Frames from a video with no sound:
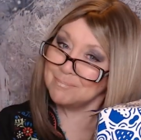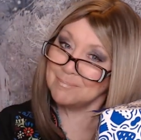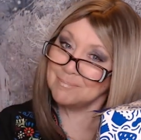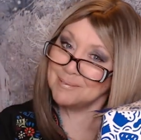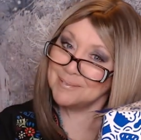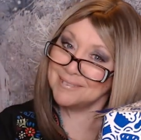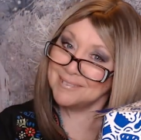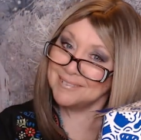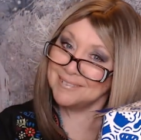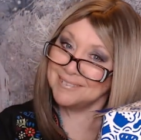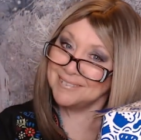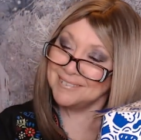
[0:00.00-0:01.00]

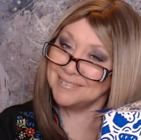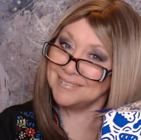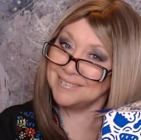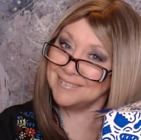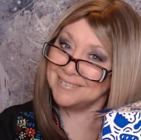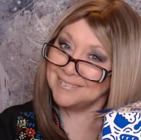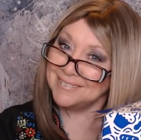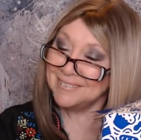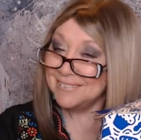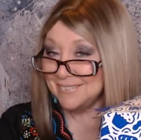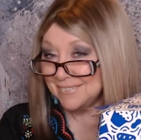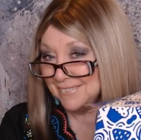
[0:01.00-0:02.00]

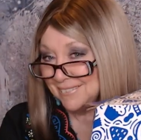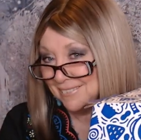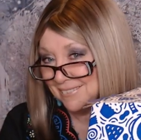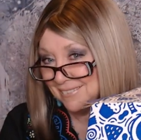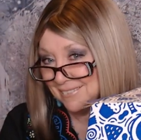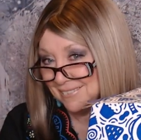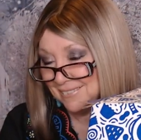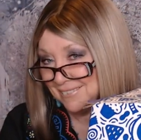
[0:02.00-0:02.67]
No one is speaking in this clip.